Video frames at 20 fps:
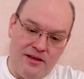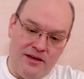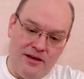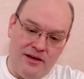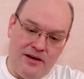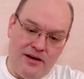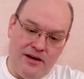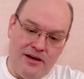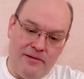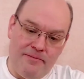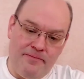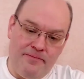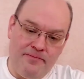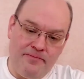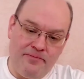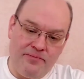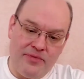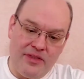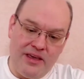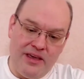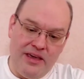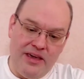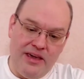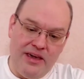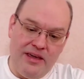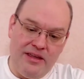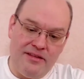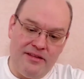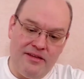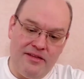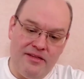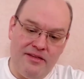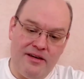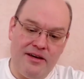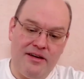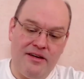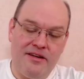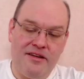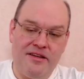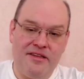Um, in
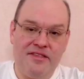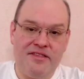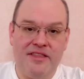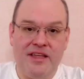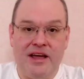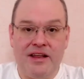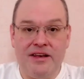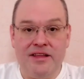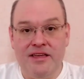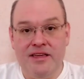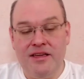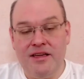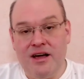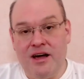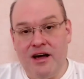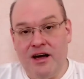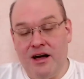the study,